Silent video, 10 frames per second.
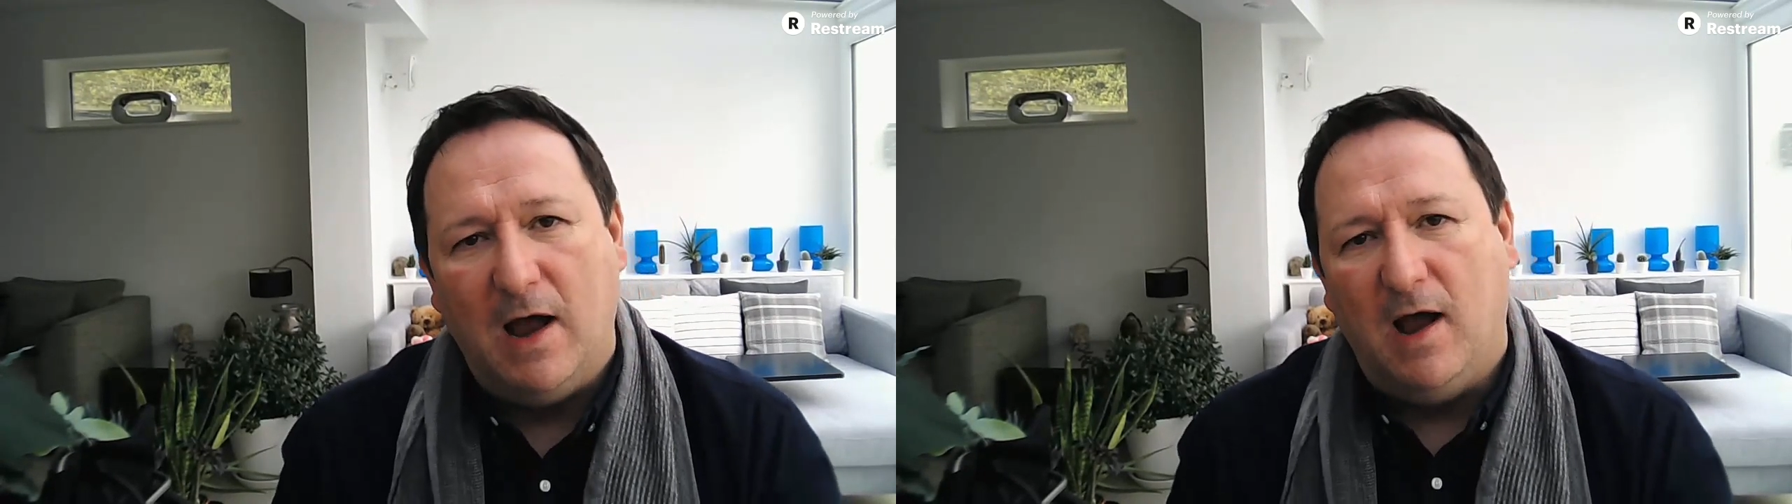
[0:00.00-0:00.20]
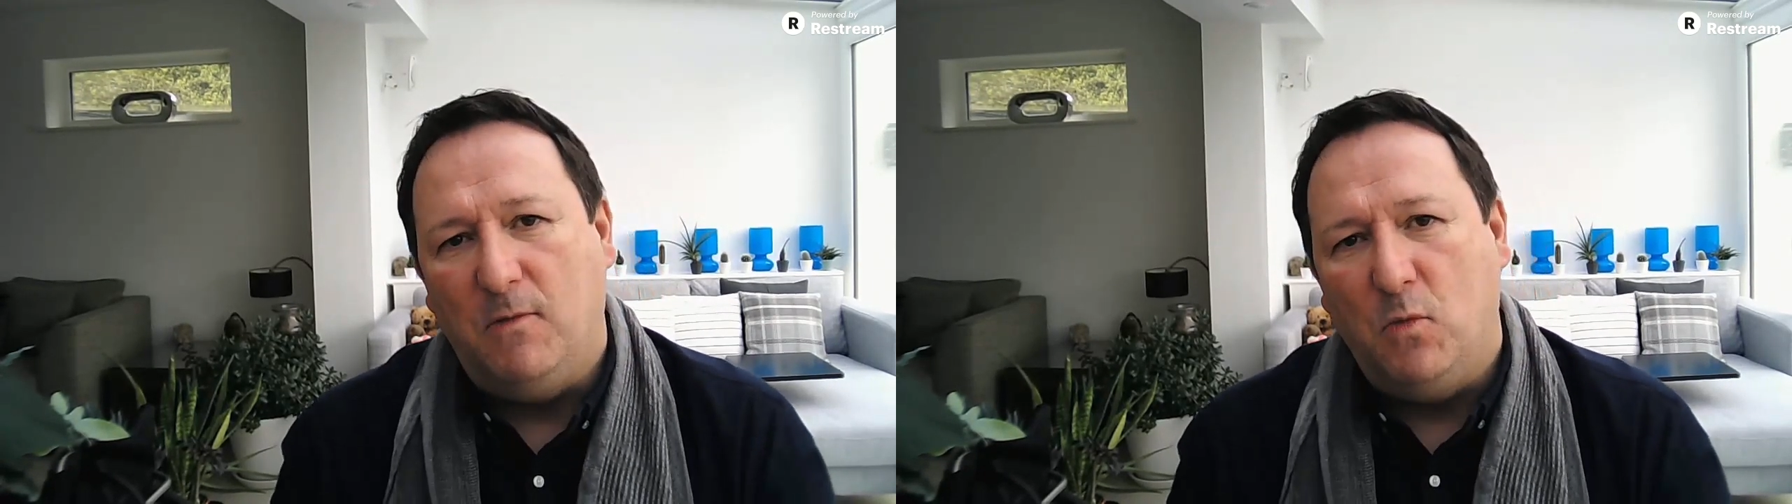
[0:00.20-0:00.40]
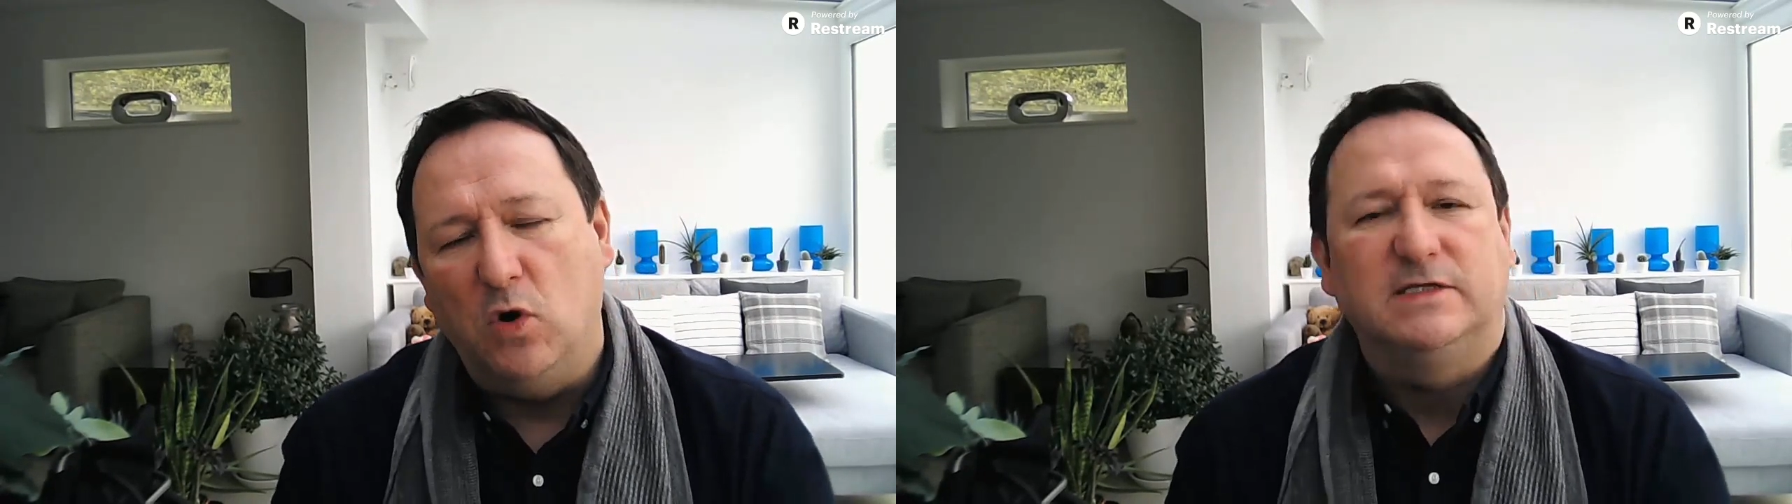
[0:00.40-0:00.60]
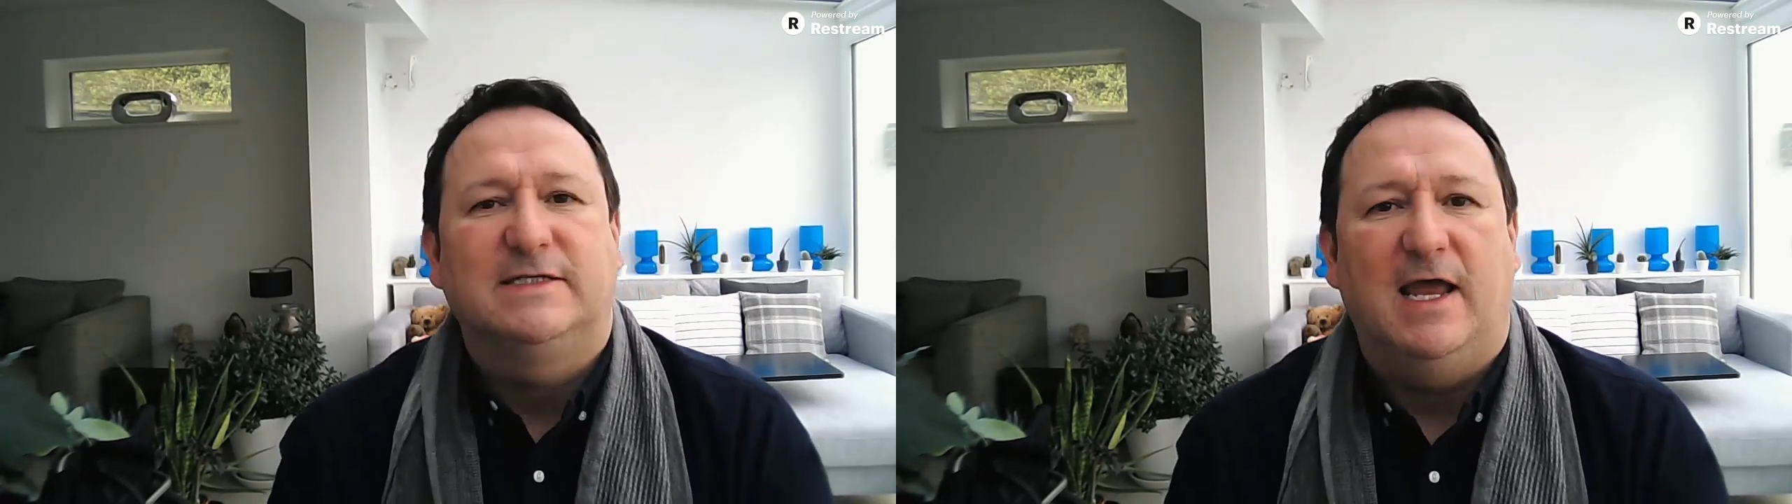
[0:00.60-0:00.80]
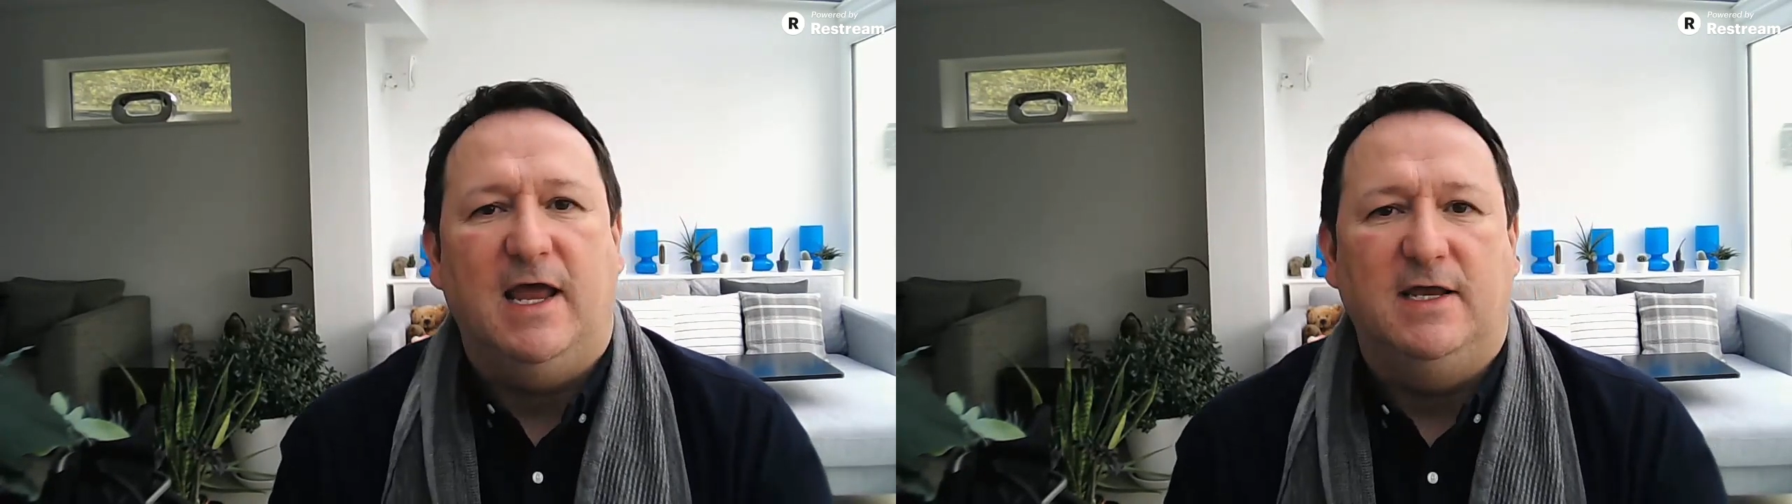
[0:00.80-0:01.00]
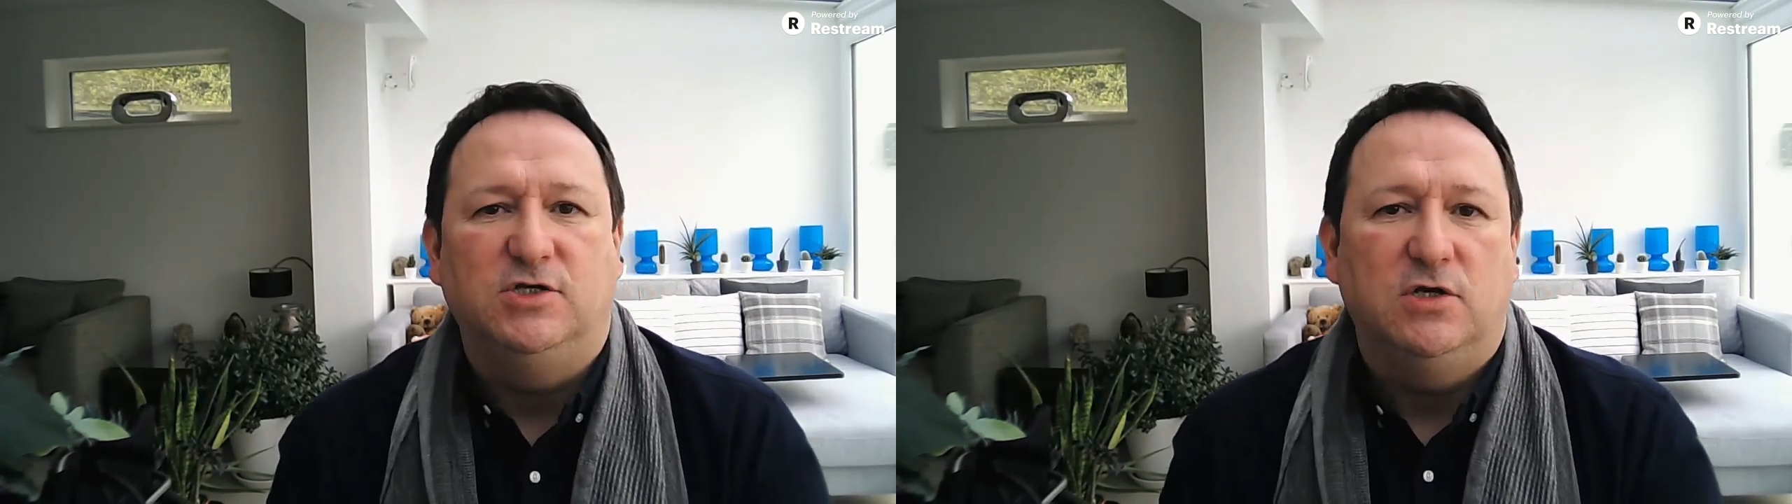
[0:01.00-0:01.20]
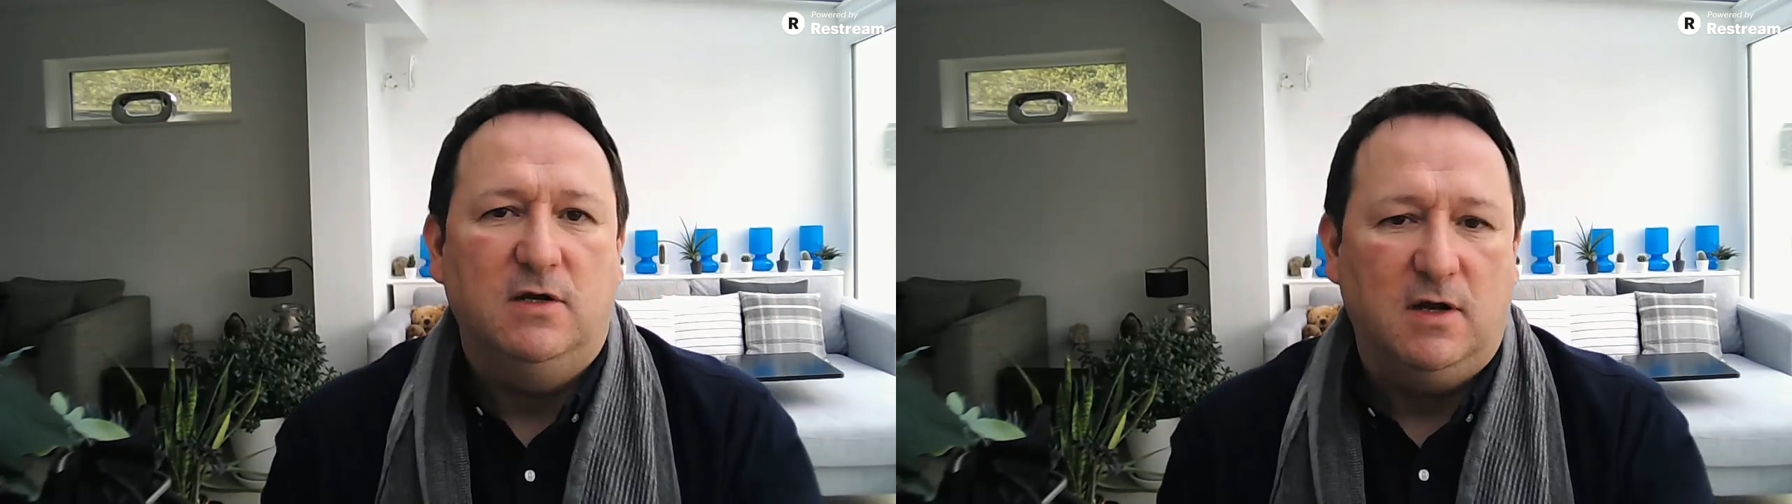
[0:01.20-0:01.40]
what stage